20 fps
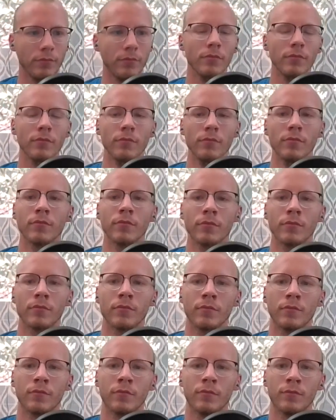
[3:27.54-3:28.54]

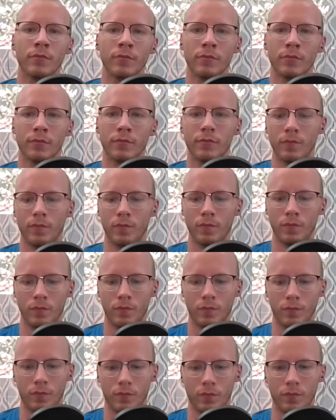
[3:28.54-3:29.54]

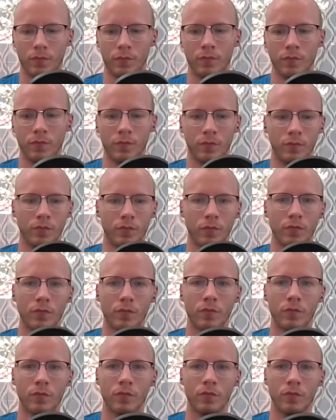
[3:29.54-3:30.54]

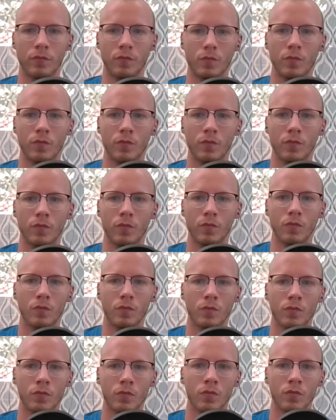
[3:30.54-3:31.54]

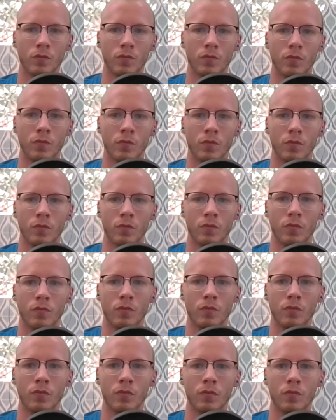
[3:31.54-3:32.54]

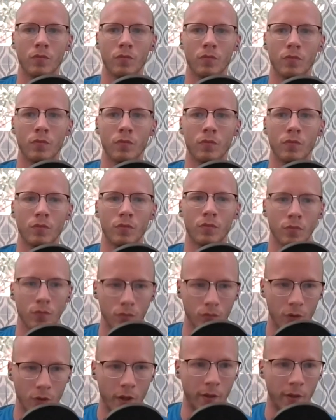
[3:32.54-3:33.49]
(not speaking)